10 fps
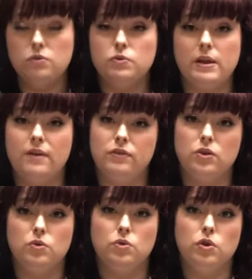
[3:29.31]
use whatever
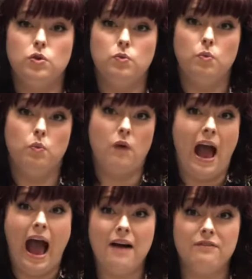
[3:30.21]
you
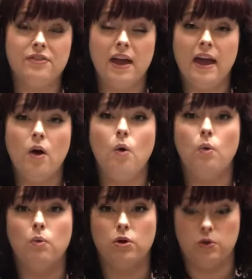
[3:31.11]
have there or
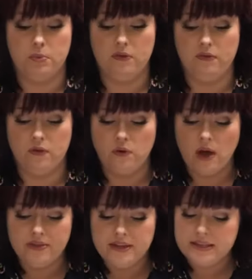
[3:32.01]
what you prefer.
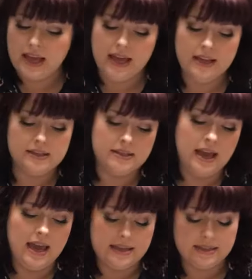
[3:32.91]
And these are
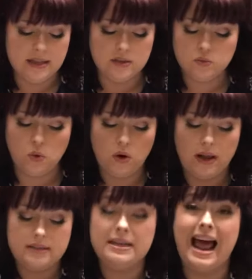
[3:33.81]
hazelnuts,
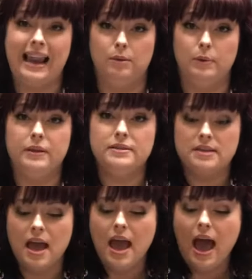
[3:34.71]
walnuts and almonds.
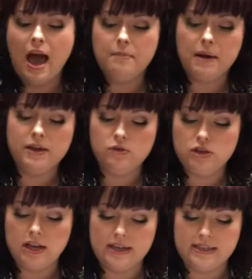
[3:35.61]
I usually
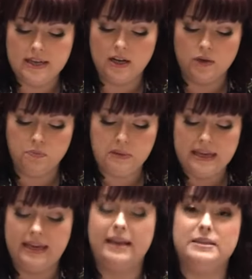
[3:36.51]
like to include
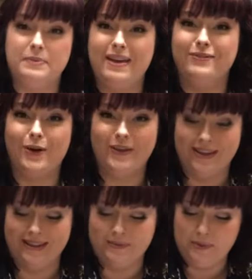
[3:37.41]
pecans, but I haven't got any
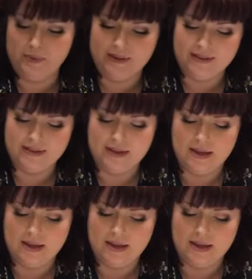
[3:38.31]
at the moment.